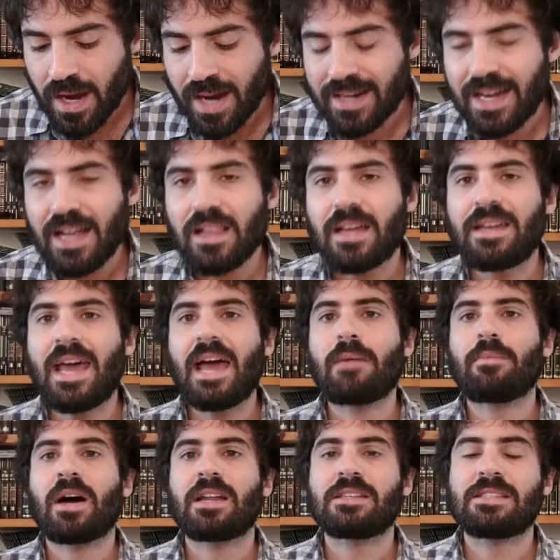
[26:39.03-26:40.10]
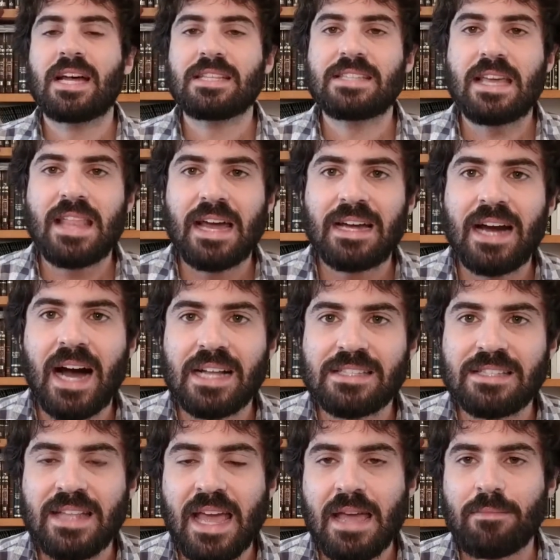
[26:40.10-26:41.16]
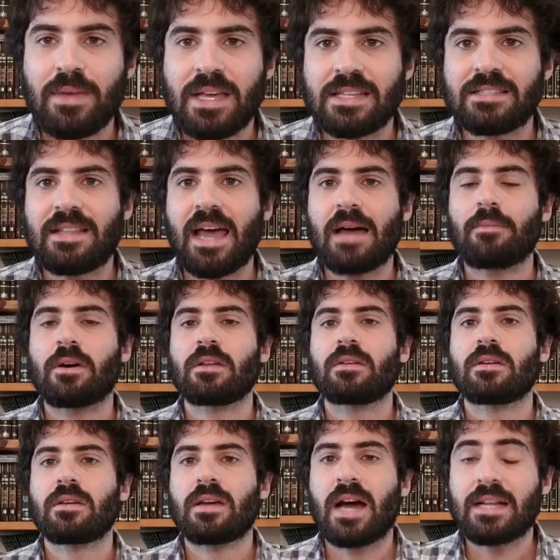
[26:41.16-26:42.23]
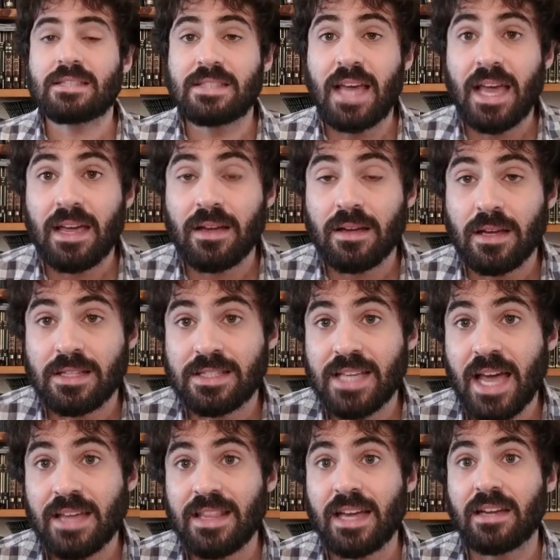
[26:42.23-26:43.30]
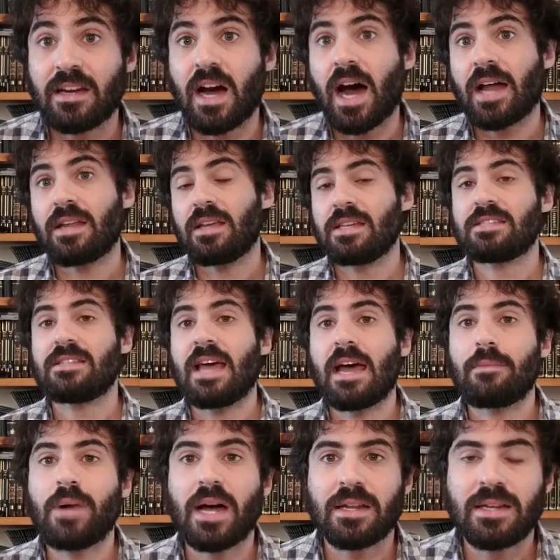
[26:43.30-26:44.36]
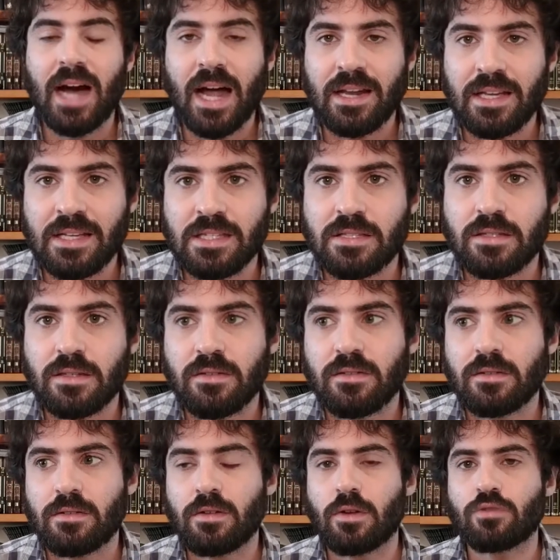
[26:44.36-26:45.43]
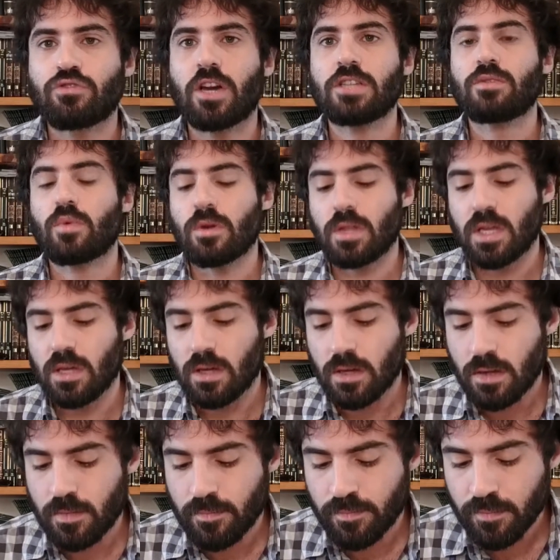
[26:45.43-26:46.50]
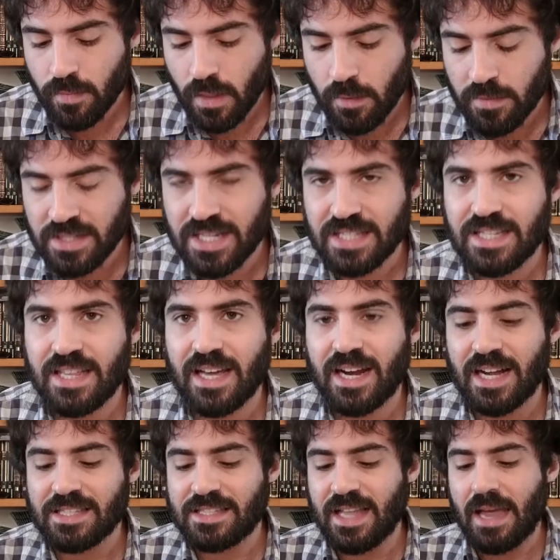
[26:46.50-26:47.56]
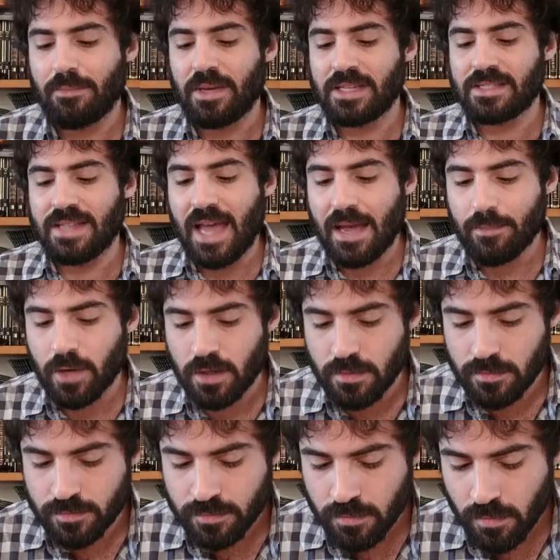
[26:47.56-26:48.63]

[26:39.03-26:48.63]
Hakela ne'eman is not saying that God's name is ne'eman. God's saying, it's saying that God is ne'eman. God is, you know, trustworthy. But he's not saying that God's name is ne'eman.